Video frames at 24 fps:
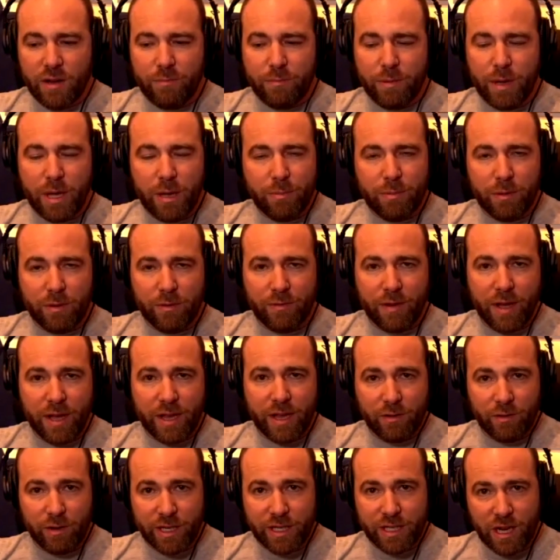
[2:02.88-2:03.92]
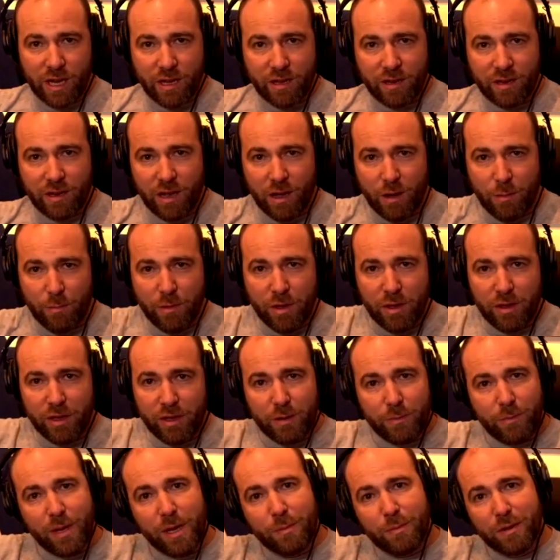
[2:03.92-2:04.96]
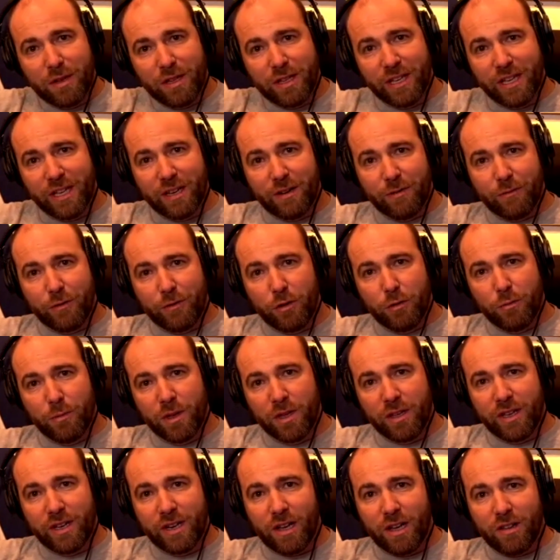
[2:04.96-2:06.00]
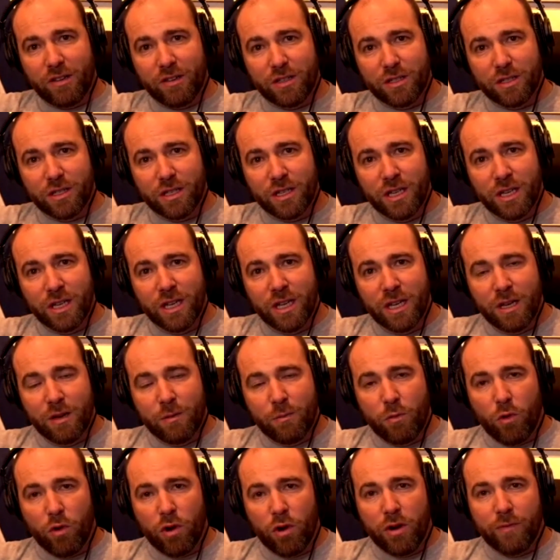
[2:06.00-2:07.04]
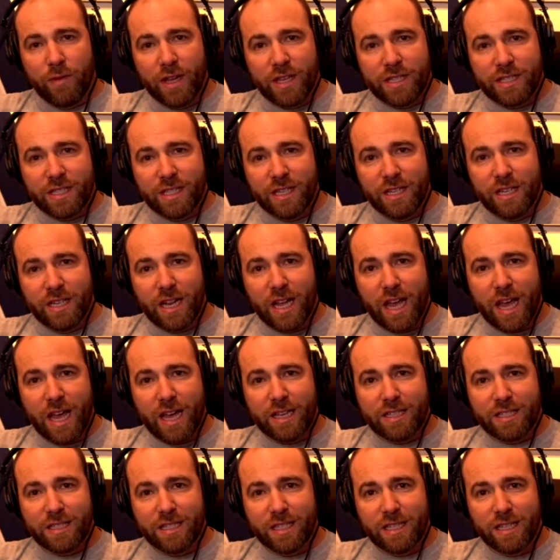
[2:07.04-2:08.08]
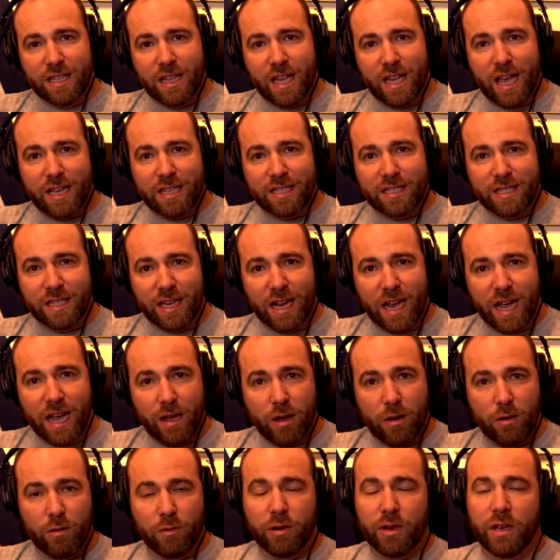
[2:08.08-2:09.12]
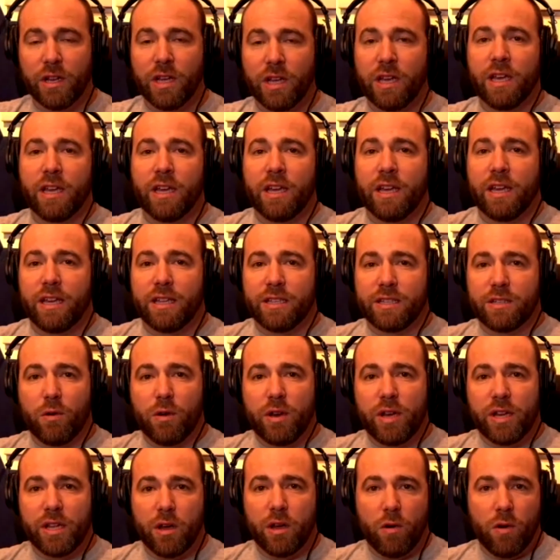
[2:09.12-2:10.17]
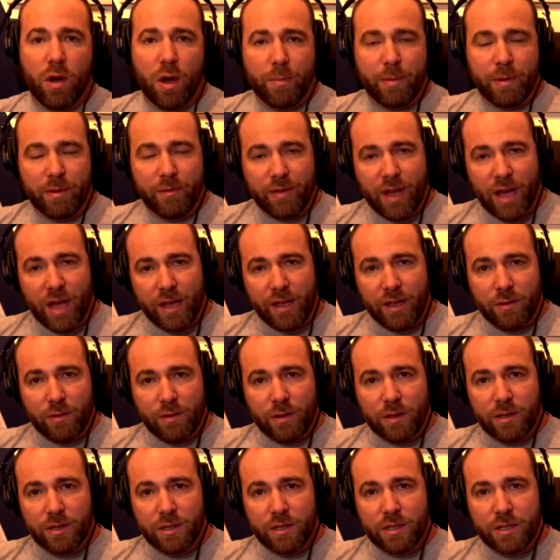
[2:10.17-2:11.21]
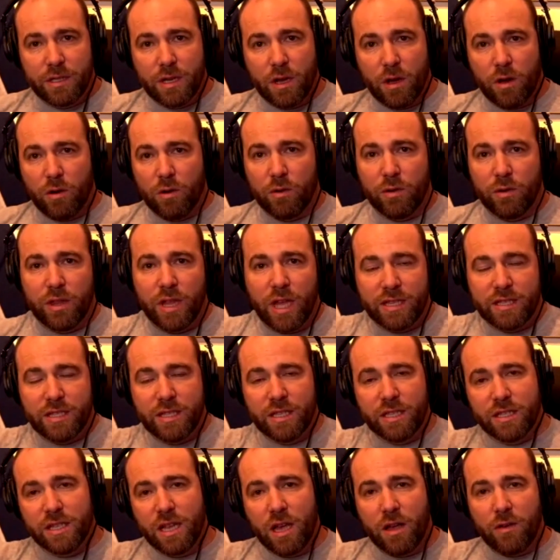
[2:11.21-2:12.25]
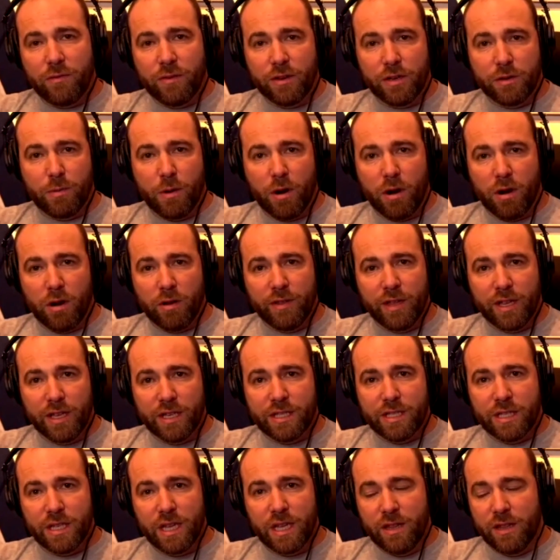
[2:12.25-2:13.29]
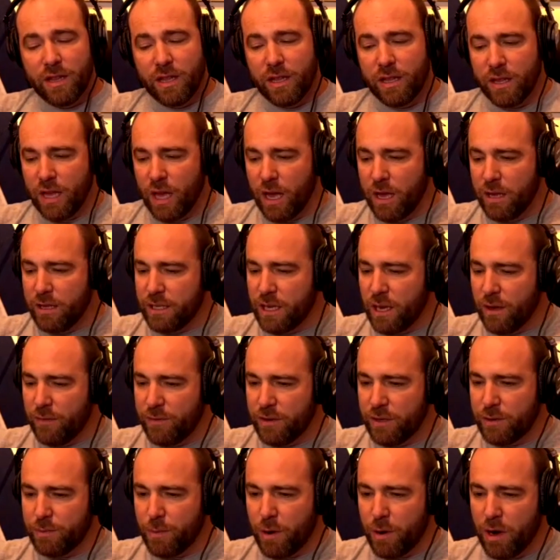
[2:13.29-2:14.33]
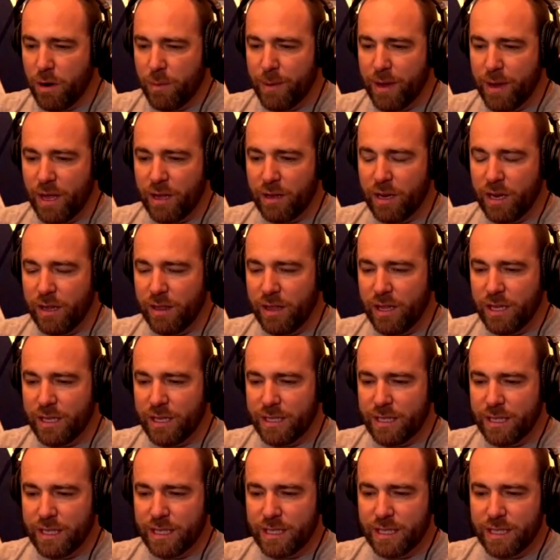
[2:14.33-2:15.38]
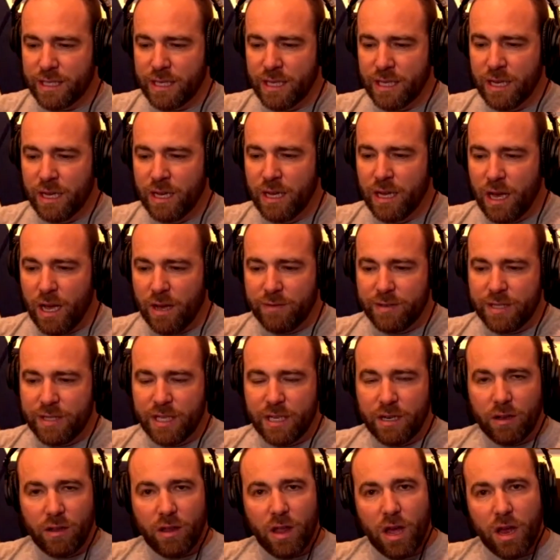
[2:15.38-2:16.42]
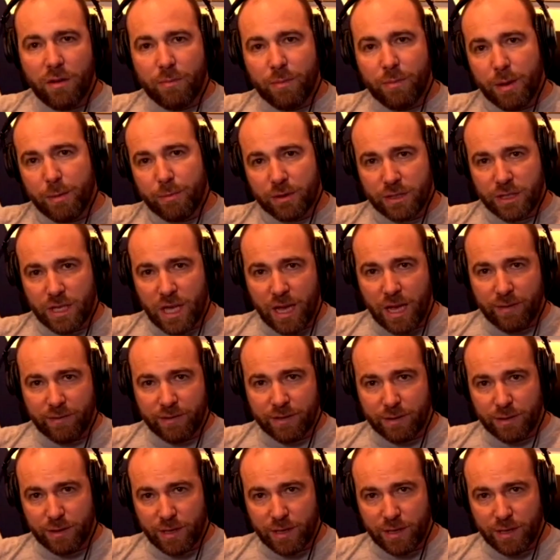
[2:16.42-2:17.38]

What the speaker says: people, if I can reach a million people and get a few $1,000,000 more invested into Hex, then the Hex that I own is going to go up in value. So that's the selfish part of this. And then the unselfish part about this is I've seen a lot of people's lives